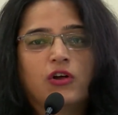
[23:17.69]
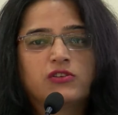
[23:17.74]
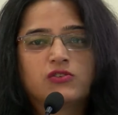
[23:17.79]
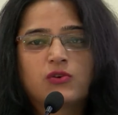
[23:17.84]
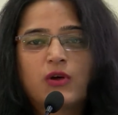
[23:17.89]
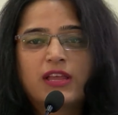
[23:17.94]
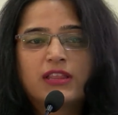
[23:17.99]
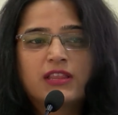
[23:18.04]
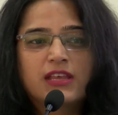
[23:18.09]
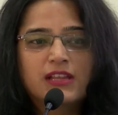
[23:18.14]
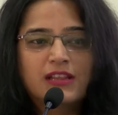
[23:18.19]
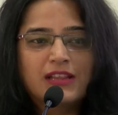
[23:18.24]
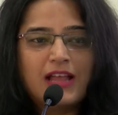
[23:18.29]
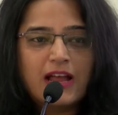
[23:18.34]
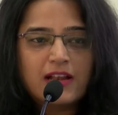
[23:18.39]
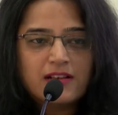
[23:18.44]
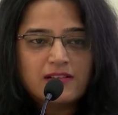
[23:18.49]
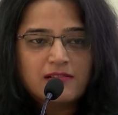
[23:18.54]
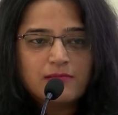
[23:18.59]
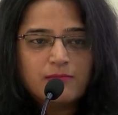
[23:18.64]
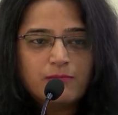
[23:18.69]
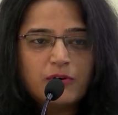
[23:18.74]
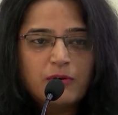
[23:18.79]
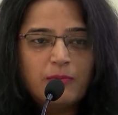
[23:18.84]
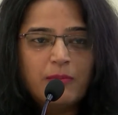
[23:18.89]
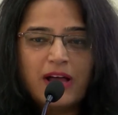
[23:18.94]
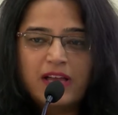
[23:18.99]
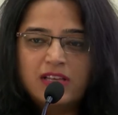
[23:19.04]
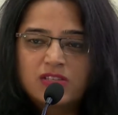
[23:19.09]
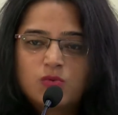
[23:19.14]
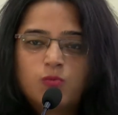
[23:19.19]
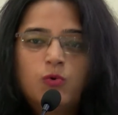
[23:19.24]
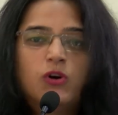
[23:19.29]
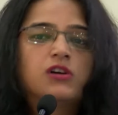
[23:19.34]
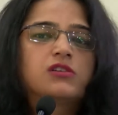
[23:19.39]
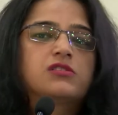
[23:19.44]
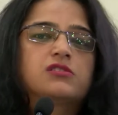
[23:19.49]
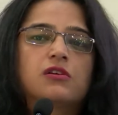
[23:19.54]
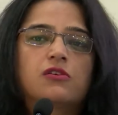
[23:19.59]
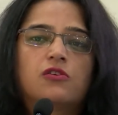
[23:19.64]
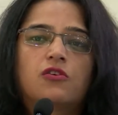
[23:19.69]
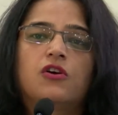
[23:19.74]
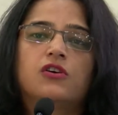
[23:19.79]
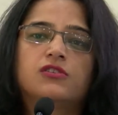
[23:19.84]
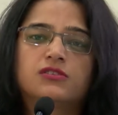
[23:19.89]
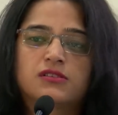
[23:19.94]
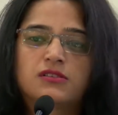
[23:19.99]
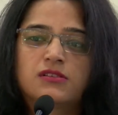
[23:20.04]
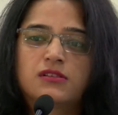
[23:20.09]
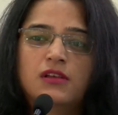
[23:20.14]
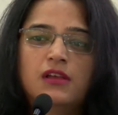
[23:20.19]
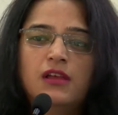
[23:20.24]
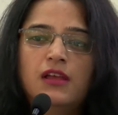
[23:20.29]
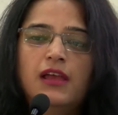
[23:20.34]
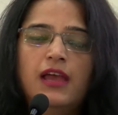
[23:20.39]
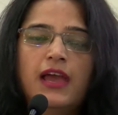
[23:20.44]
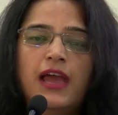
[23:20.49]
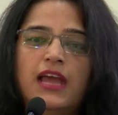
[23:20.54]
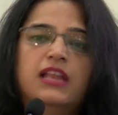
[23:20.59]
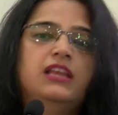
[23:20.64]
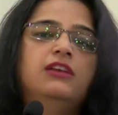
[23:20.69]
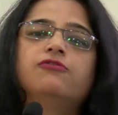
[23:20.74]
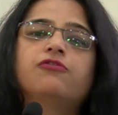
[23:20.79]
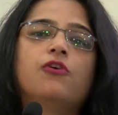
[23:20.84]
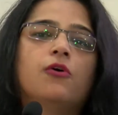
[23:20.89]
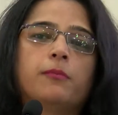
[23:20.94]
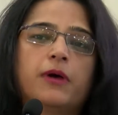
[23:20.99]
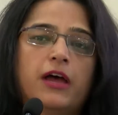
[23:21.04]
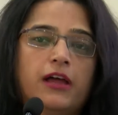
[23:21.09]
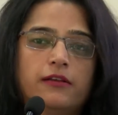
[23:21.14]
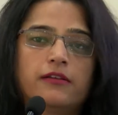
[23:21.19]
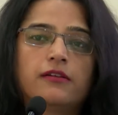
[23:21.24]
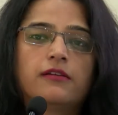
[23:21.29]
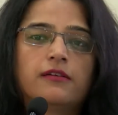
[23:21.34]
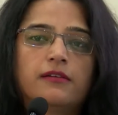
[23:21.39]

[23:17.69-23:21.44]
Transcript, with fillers: So I think that premise works across any format.